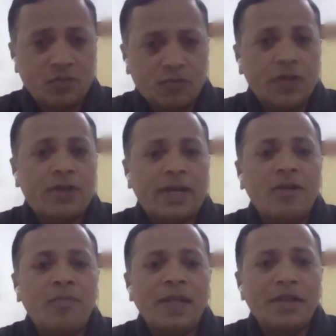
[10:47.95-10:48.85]
When you're trying to
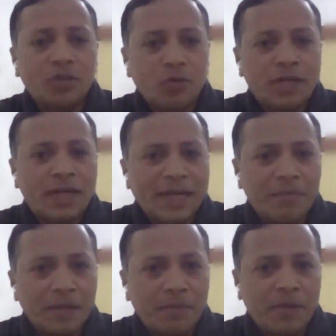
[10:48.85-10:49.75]
make a utility
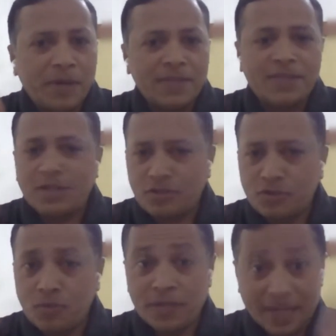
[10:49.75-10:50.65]
bill payment as a
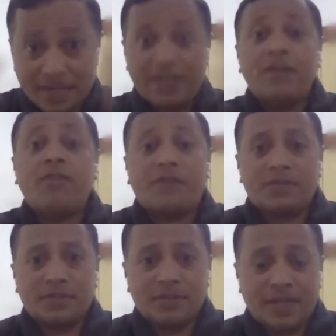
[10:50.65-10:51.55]
consumer, there is an
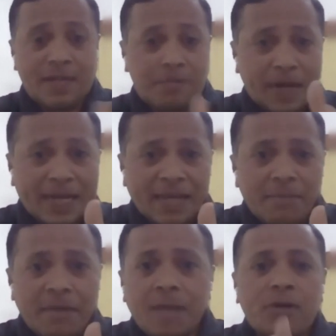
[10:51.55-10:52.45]
interface, right? A Paytm
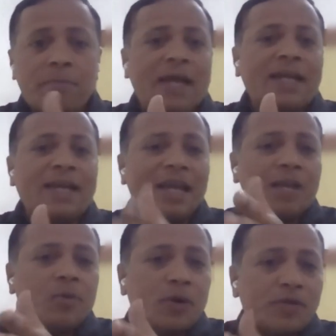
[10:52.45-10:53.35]
app or a banking app
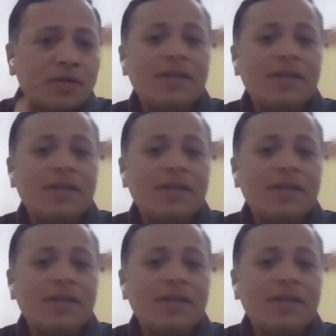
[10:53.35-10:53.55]
or whatever.